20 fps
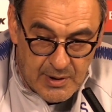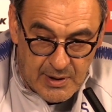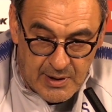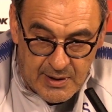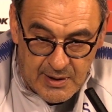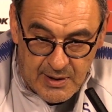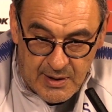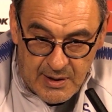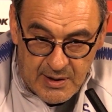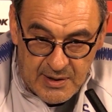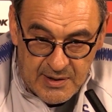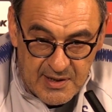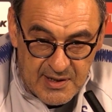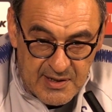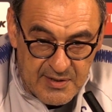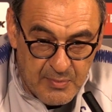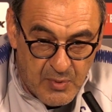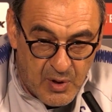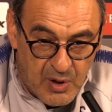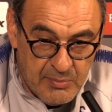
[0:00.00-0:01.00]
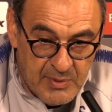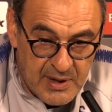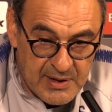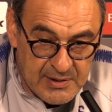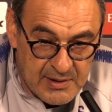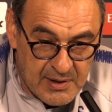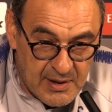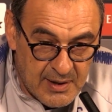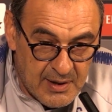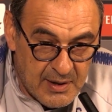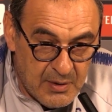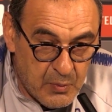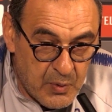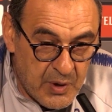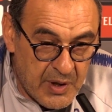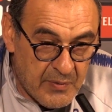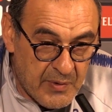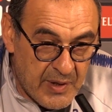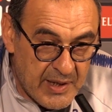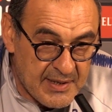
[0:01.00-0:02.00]
Uh, in this moment, uh,
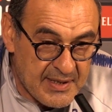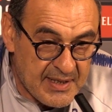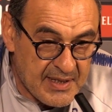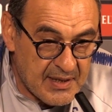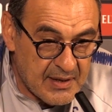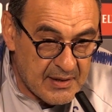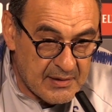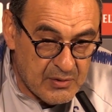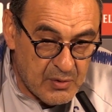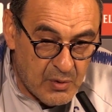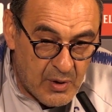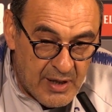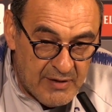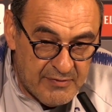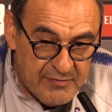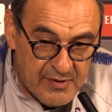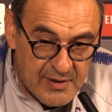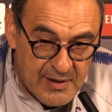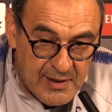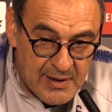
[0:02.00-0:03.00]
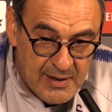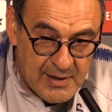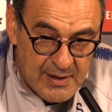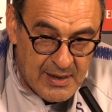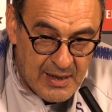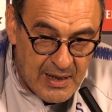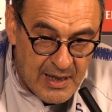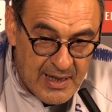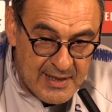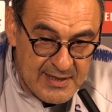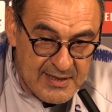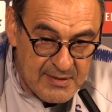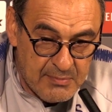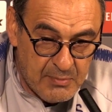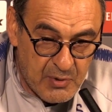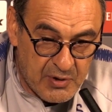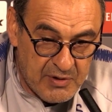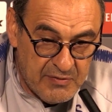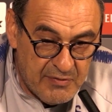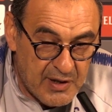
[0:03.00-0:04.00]
we risk uh, to have uh, uh, less
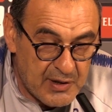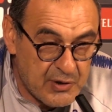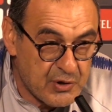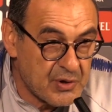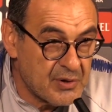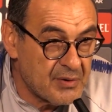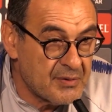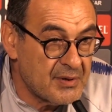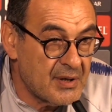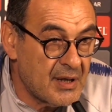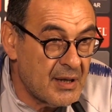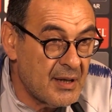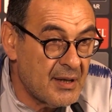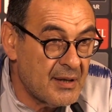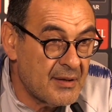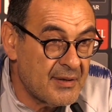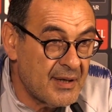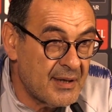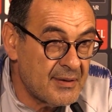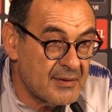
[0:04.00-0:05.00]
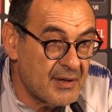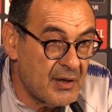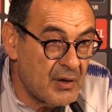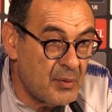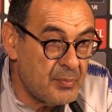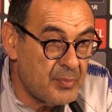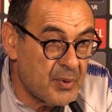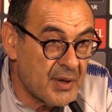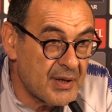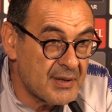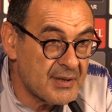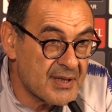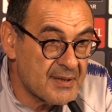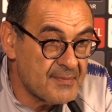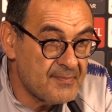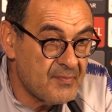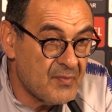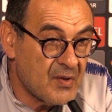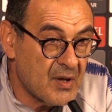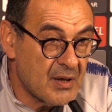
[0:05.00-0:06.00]
motivation uh, than the
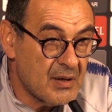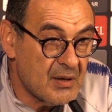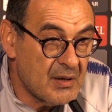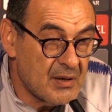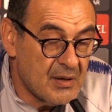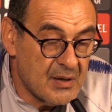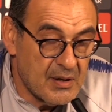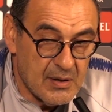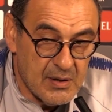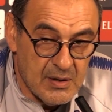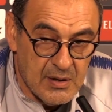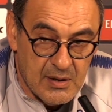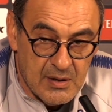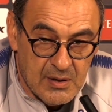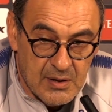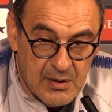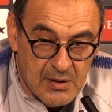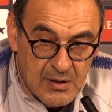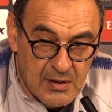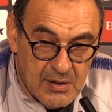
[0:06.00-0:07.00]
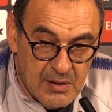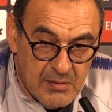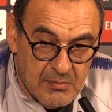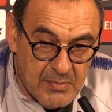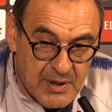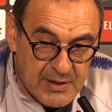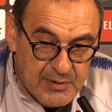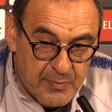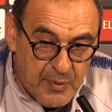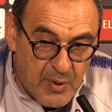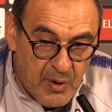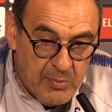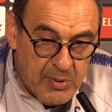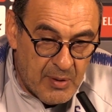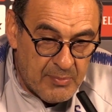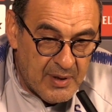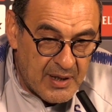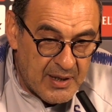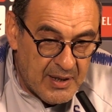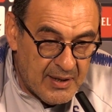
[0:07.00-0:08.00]
opponents, but
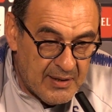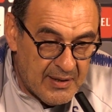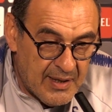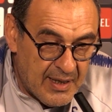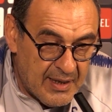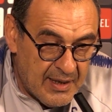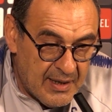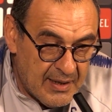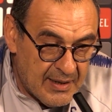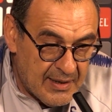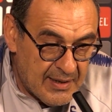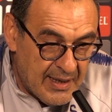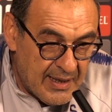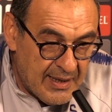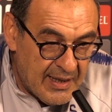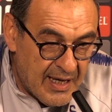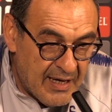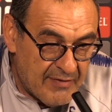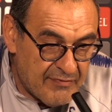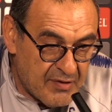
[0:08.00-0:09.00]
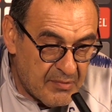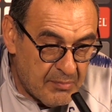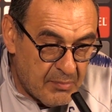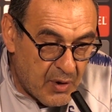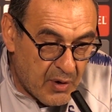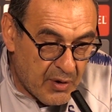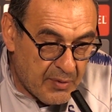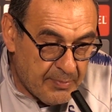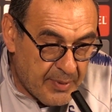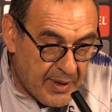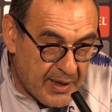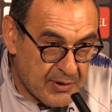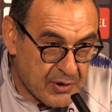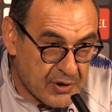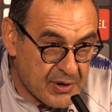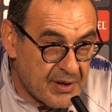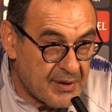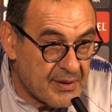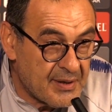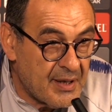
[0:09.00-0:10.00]
probably they, they have uh, more
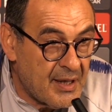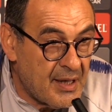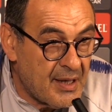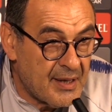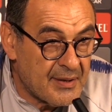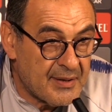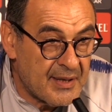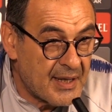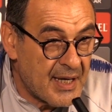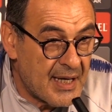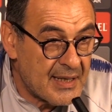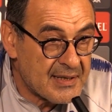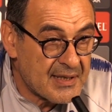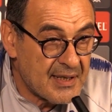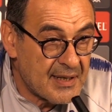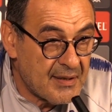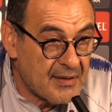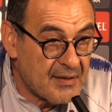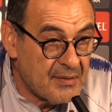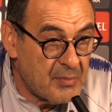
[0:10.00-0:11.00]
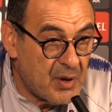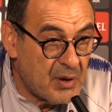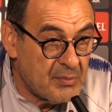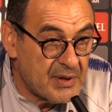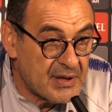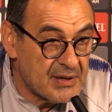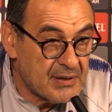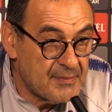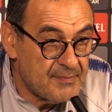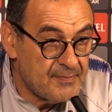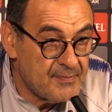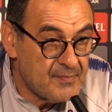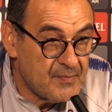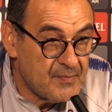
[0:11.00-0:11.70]
pressure uh, than us at the moment.